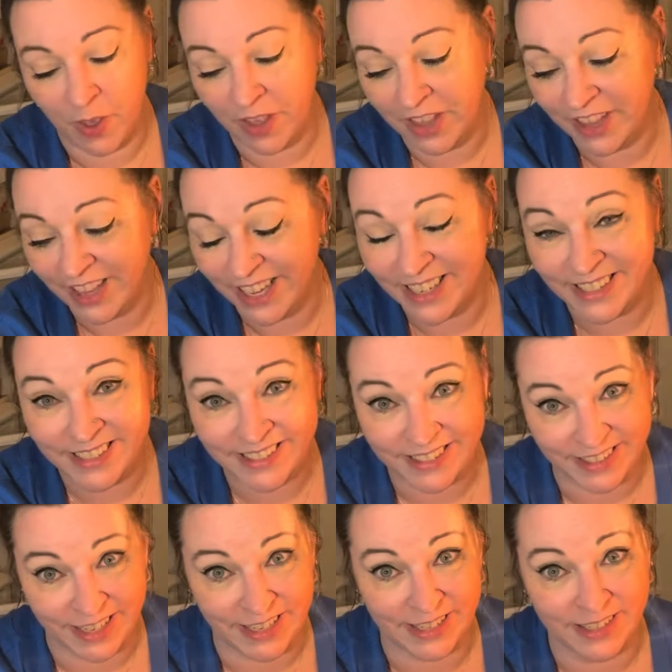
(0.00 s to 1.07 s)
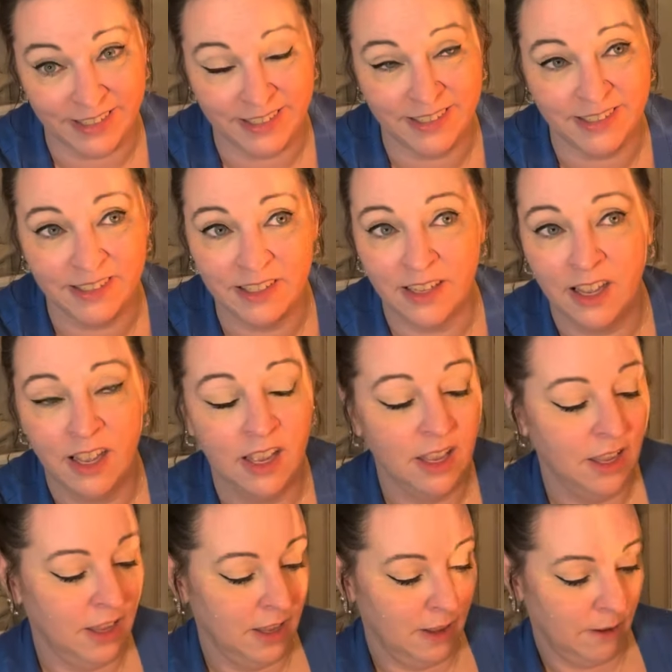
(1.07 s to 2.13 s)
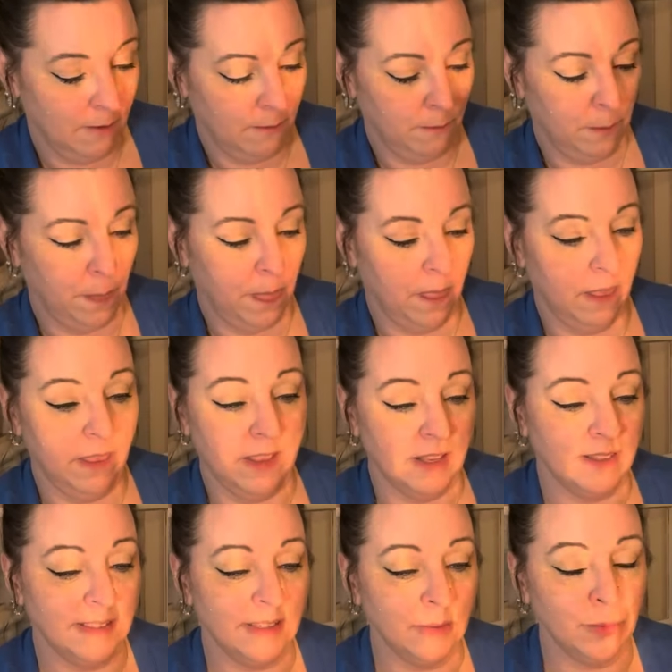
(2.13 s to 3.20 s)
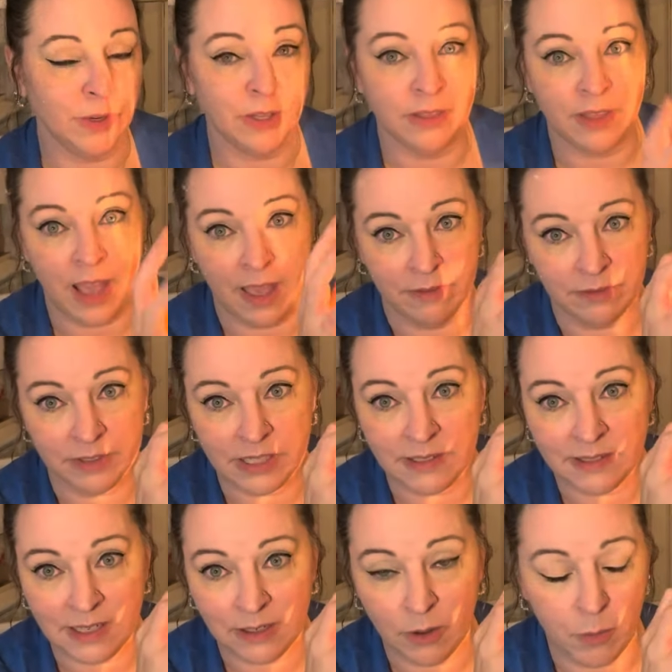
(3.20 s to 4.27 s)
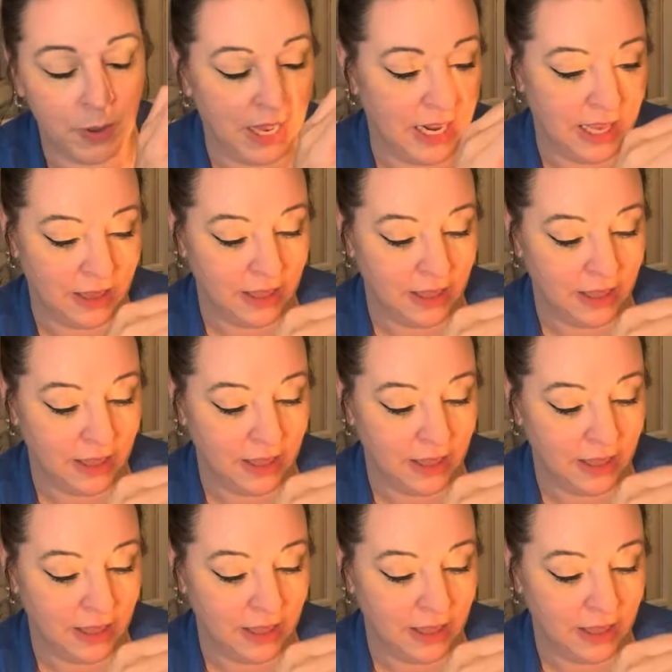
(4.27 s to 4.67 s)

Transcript: this is this is worth every single penny. I